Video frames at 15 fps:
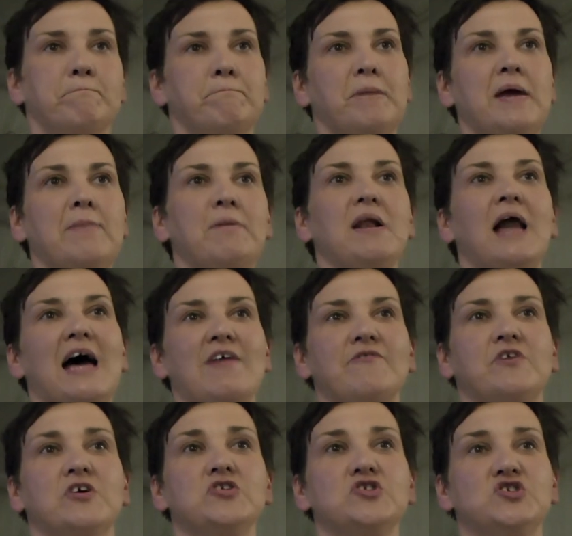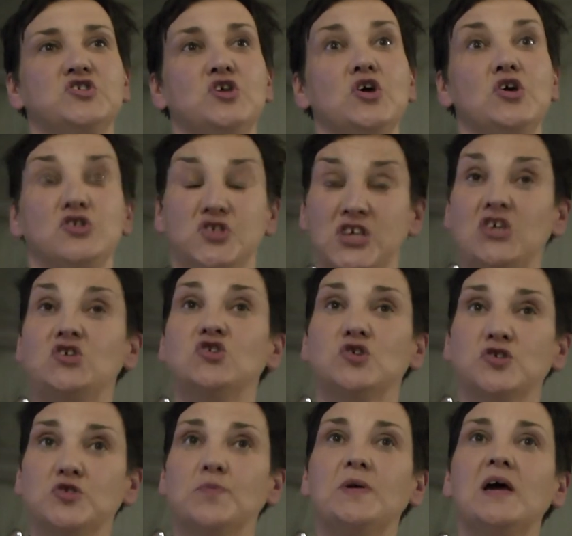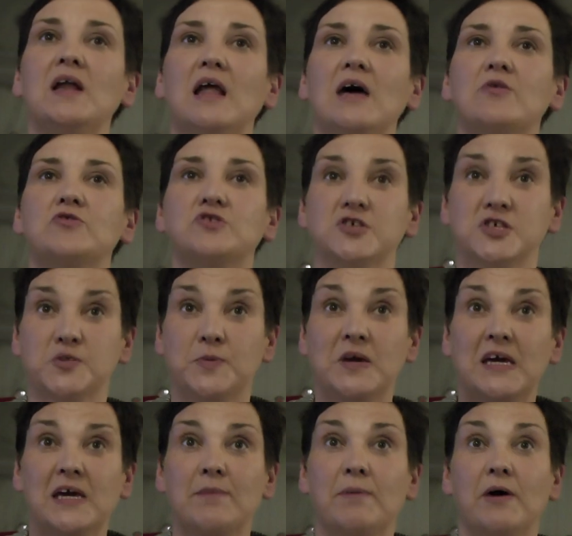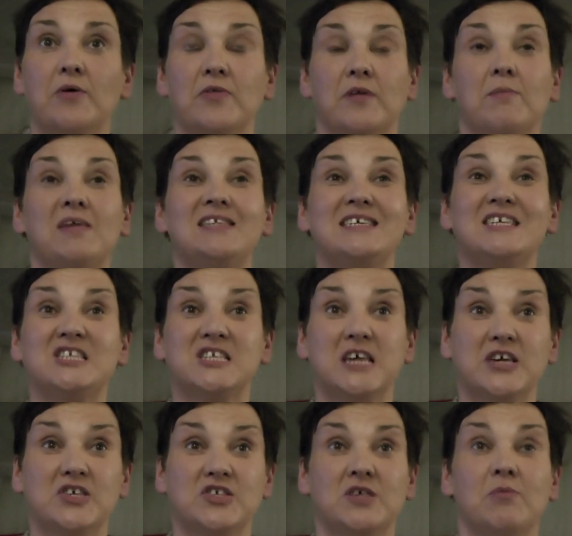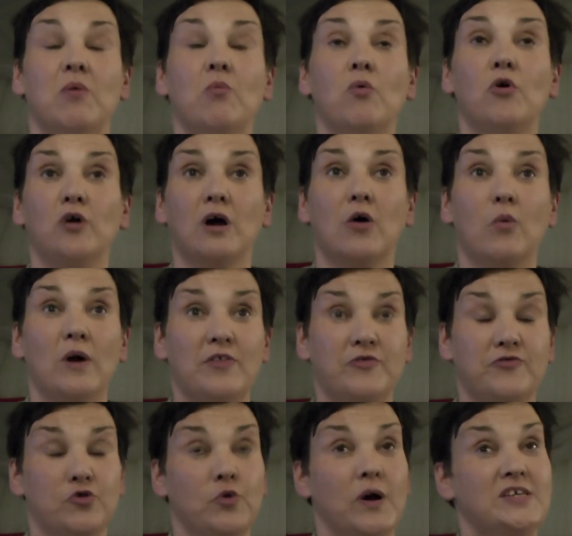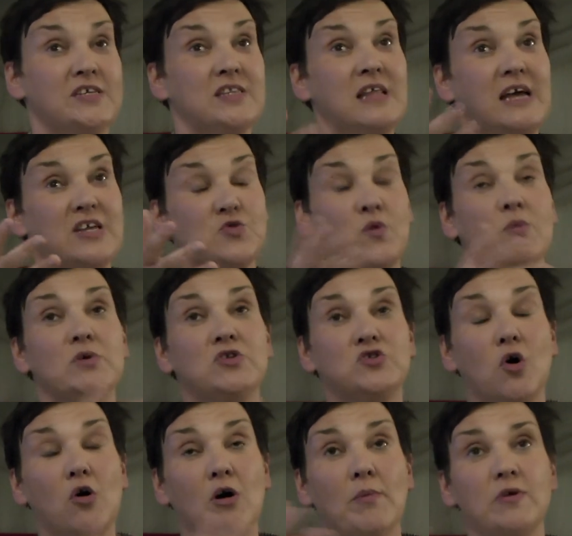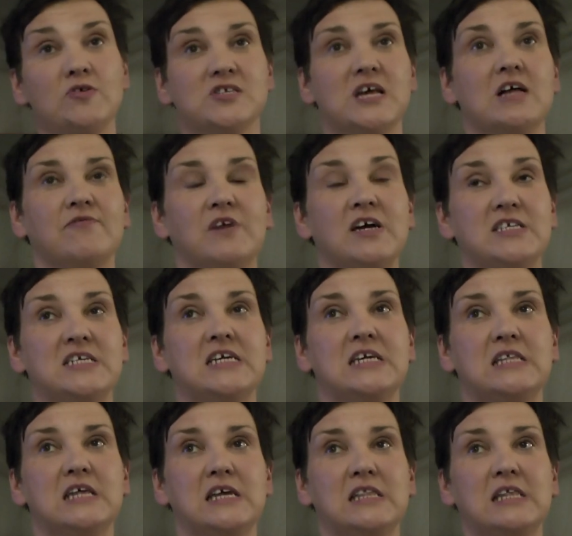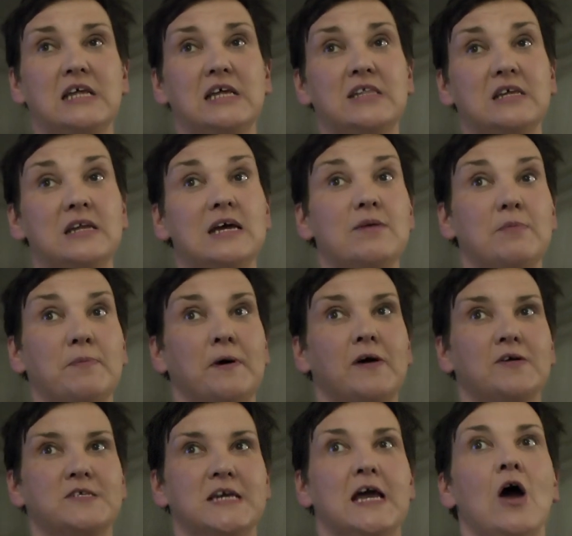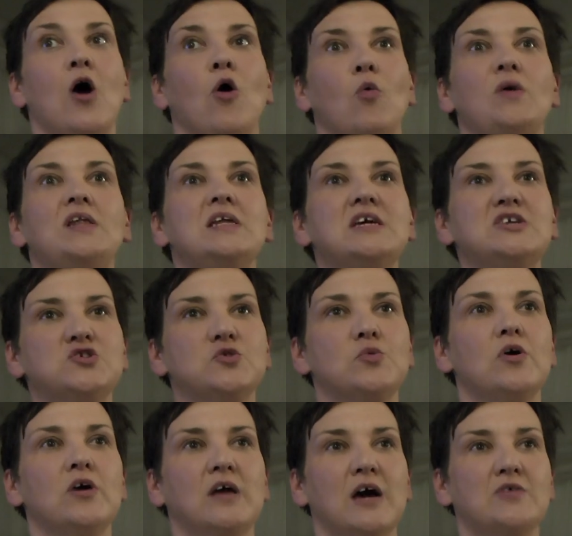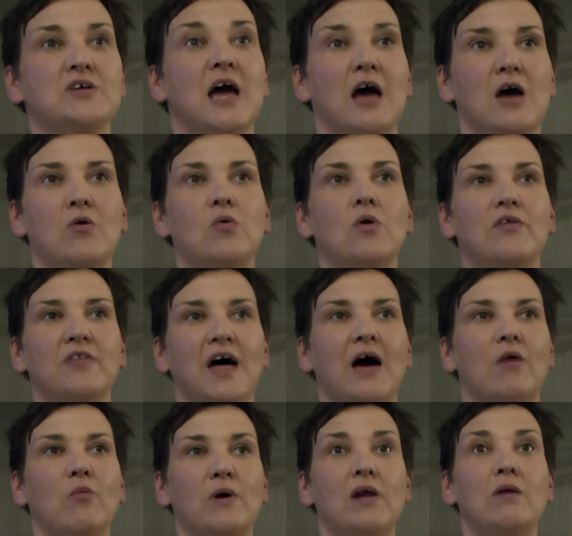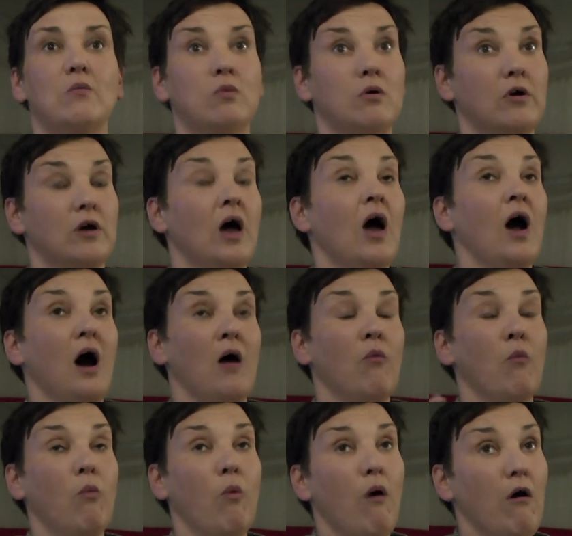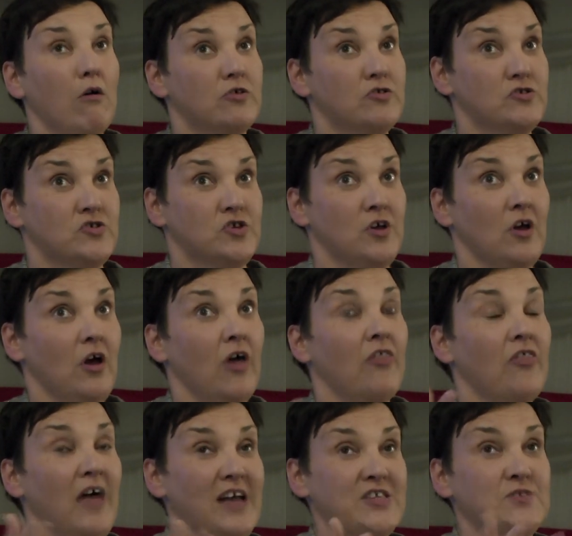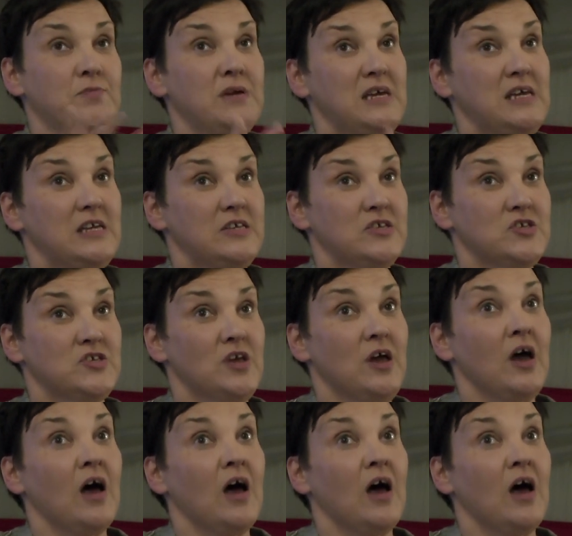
People have concerns, they should be allowed to speak about them and discuss them and work our way through it. And that's when we talk about self-ID in the Labour Party. We need to work out how that will work and what that means.